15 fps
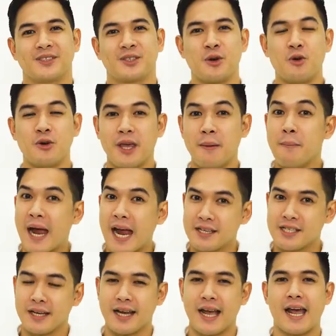So
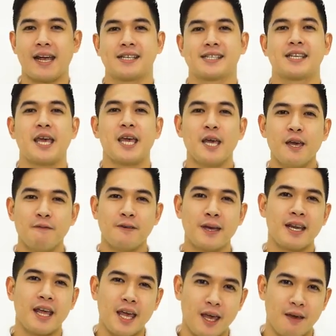imagine guys,
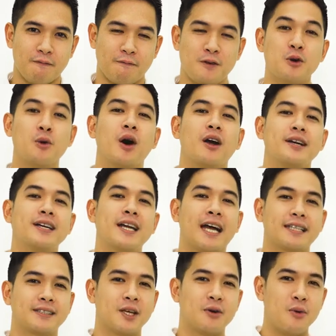even if you are
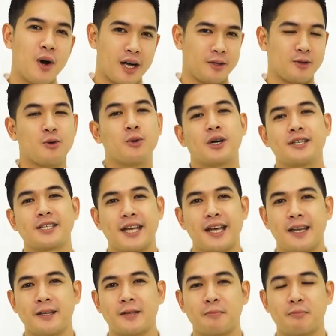not the one who are
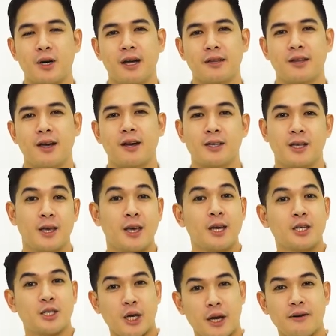selling the product,
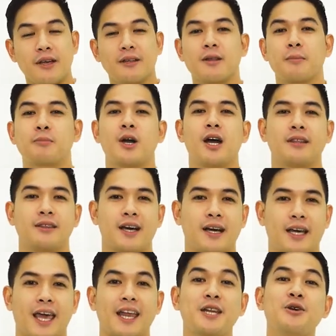sharing the
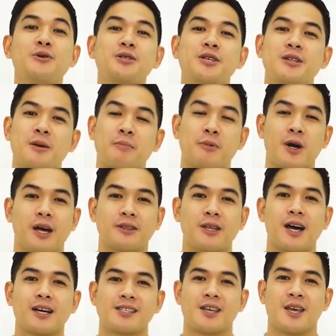product, and using the
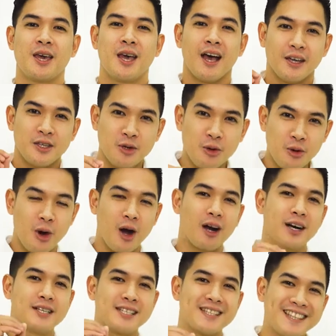products, you
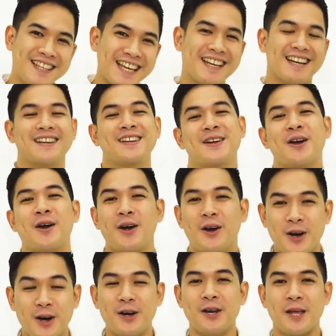are still
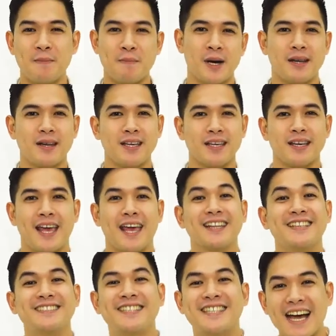earning money.
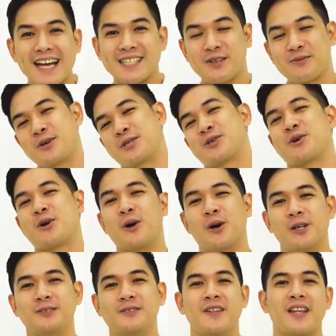And that's what you
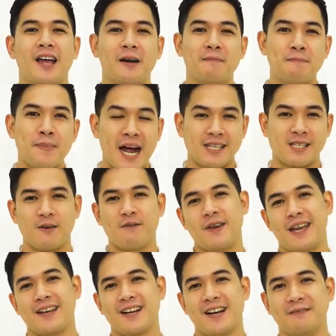call a passive
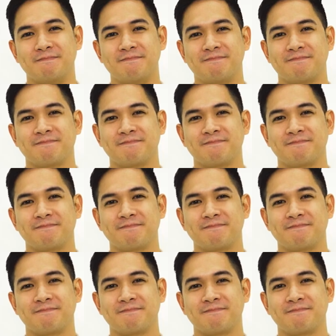income.